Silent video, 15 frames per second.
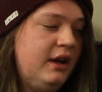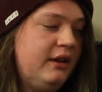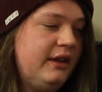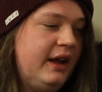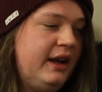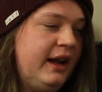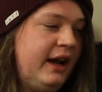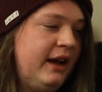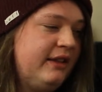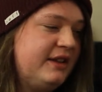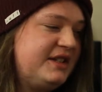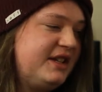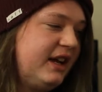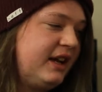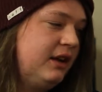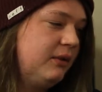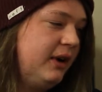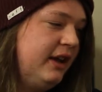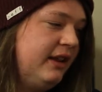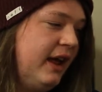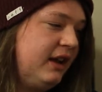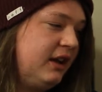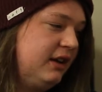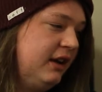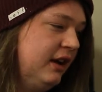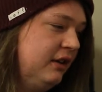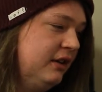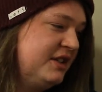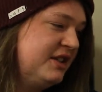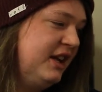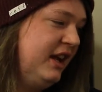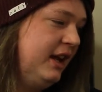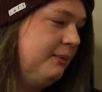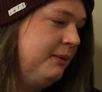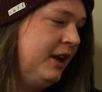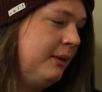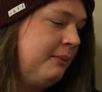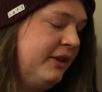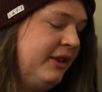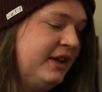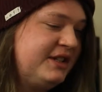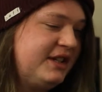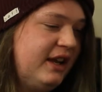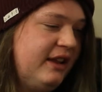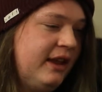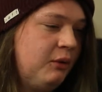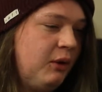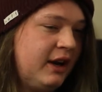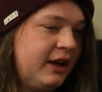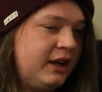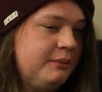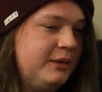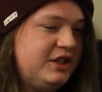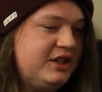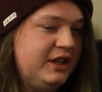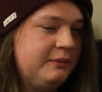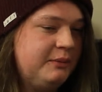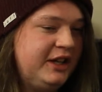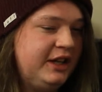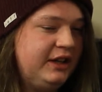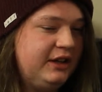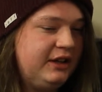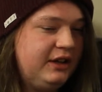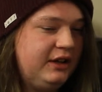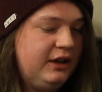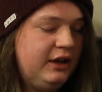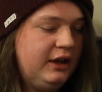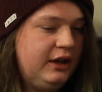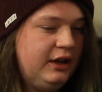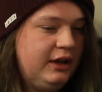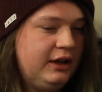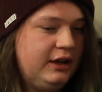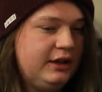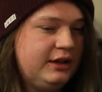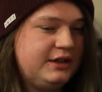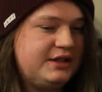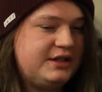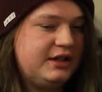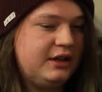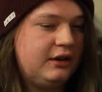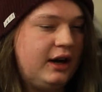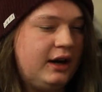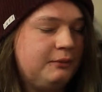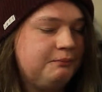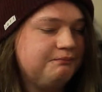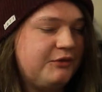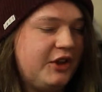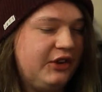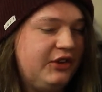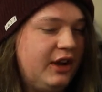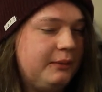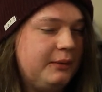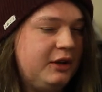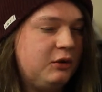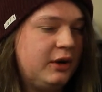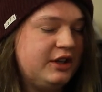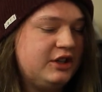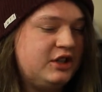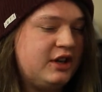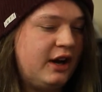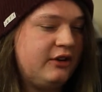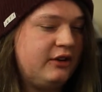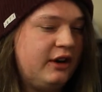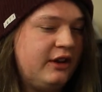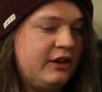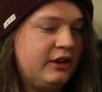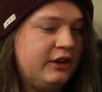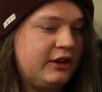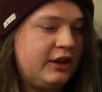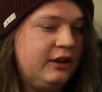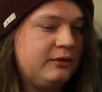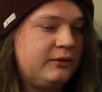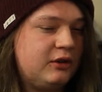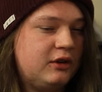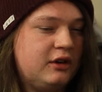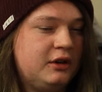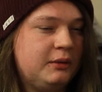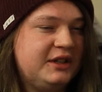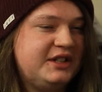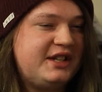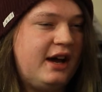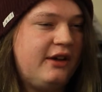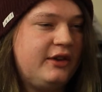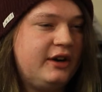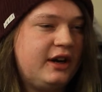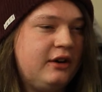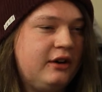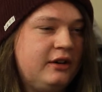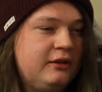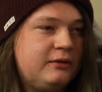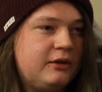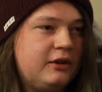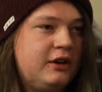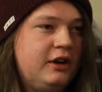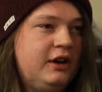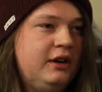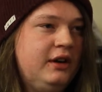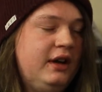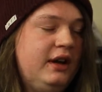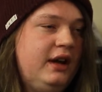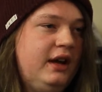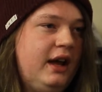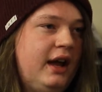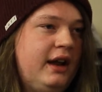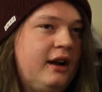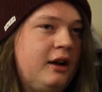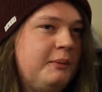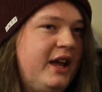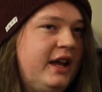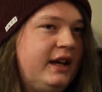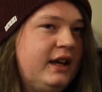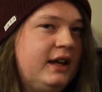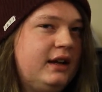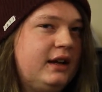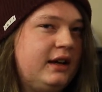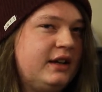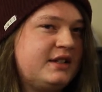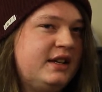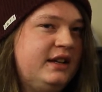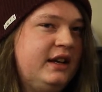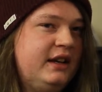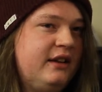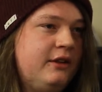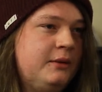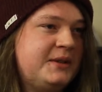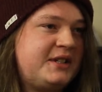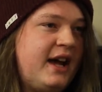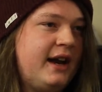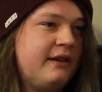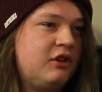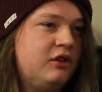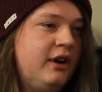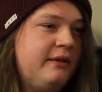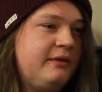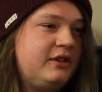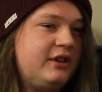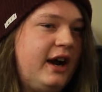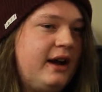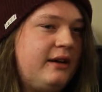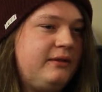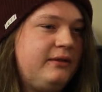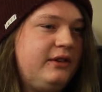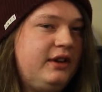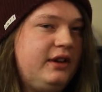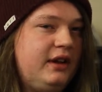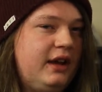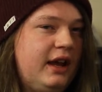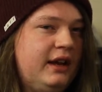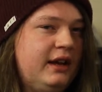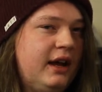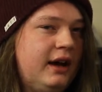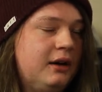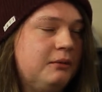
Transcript: Then the second way that could go is they hit me up and they say they want to commission a beat. So they'll tell me what genre they're looking for, what sound they're going for, and I'll make it. I'll send it to them as kind of a rough draft. And